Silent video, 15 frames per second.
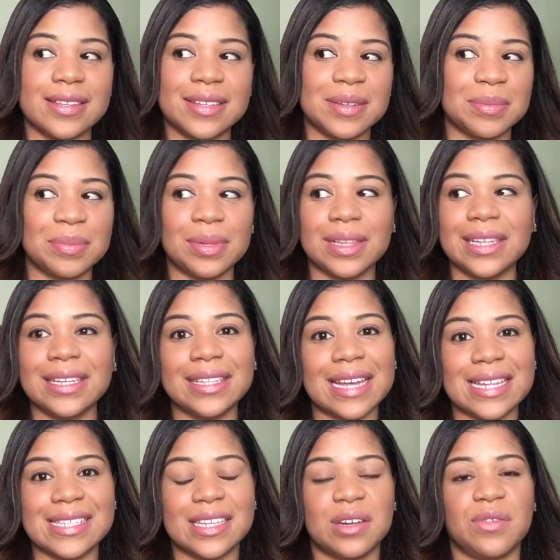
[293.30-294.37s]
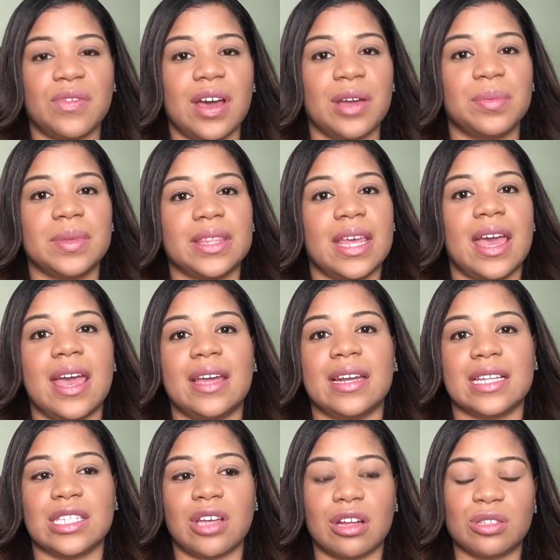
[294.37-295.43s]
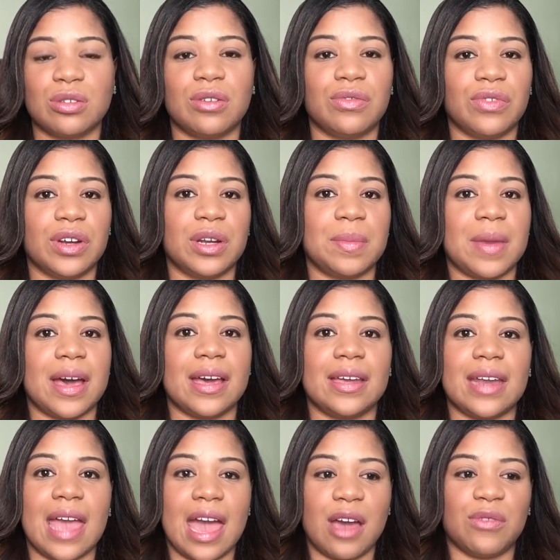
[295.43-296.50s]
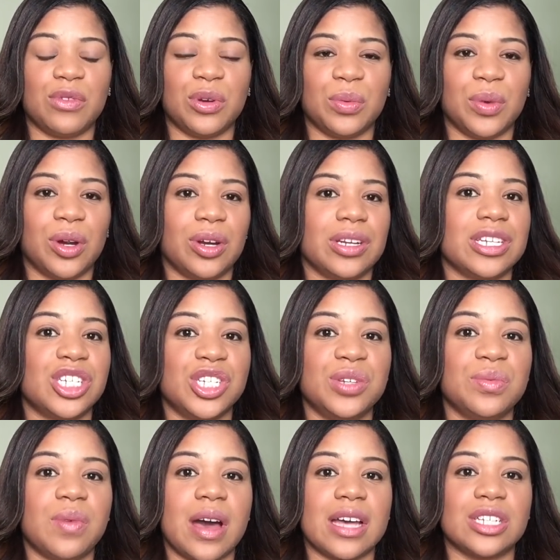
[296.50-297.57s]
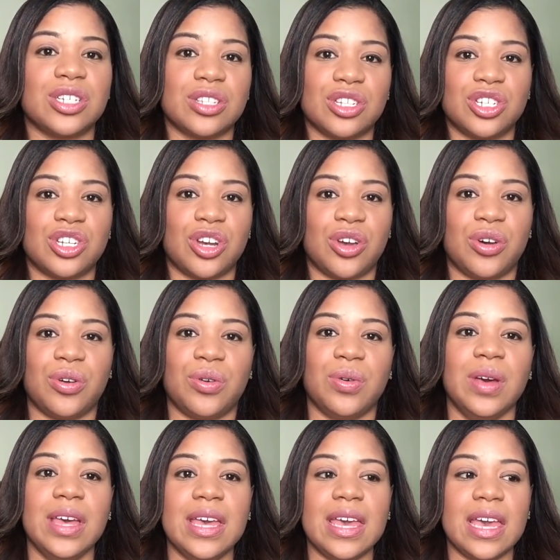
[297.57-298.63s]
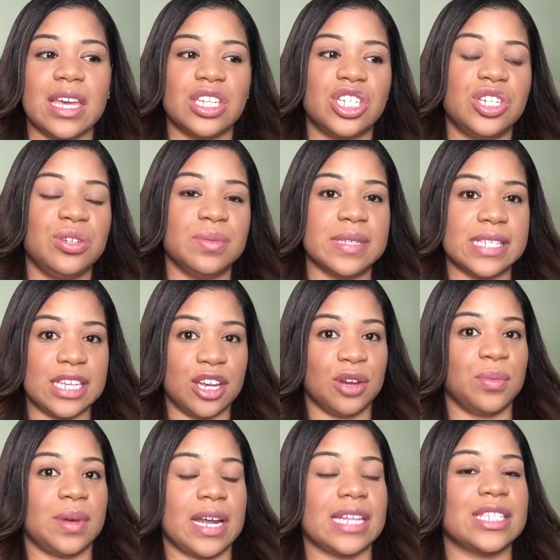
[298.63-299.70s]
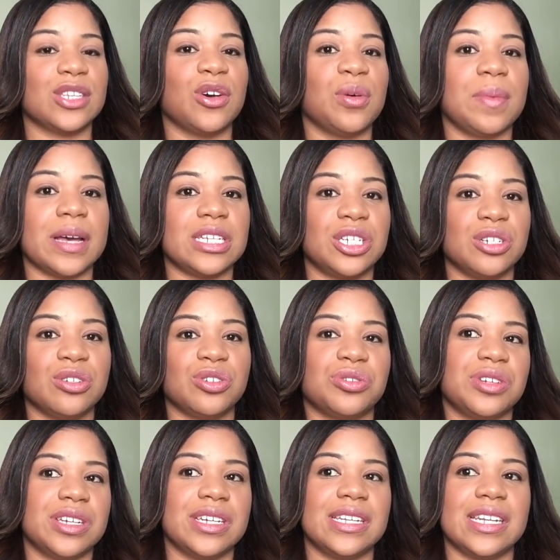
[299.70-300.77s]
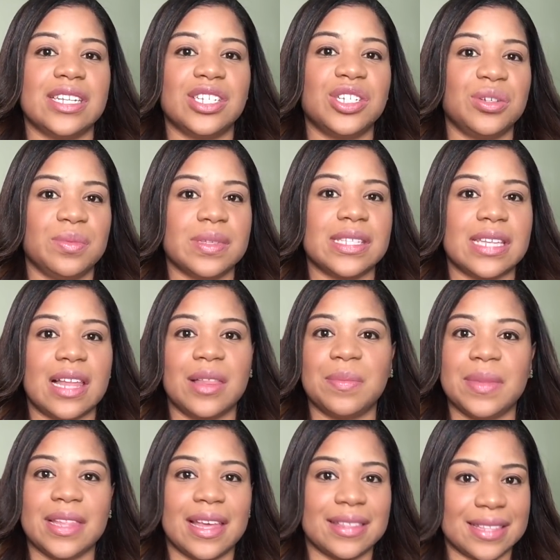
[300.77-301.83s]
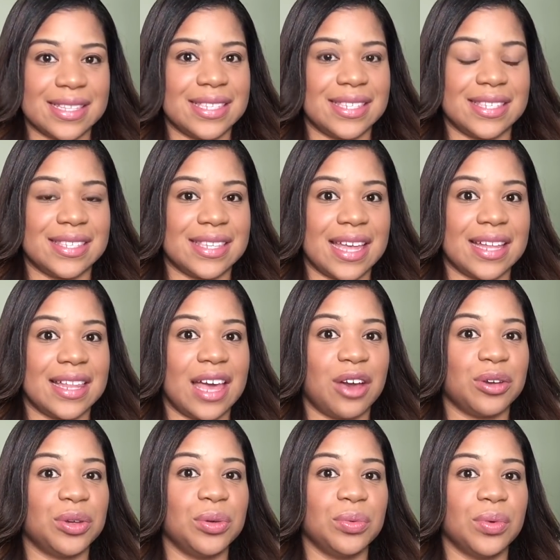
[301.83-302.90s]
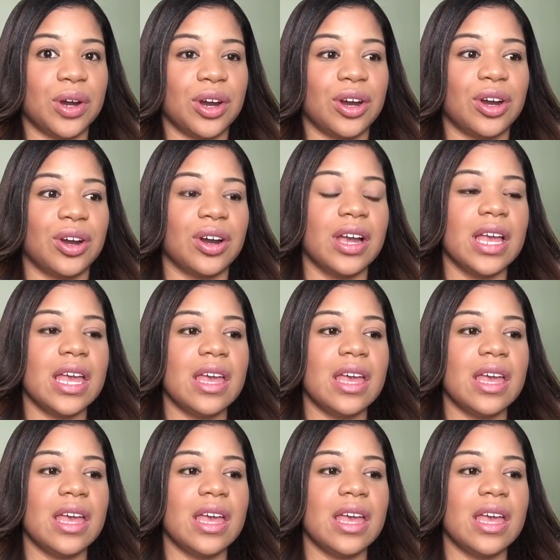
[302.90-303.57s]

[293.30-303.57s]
Completely identified with that. And I talked to a friend of mine afterward, and she watched the show, and she was here when I told my children, and she was telling me, like, this is exactly how you were.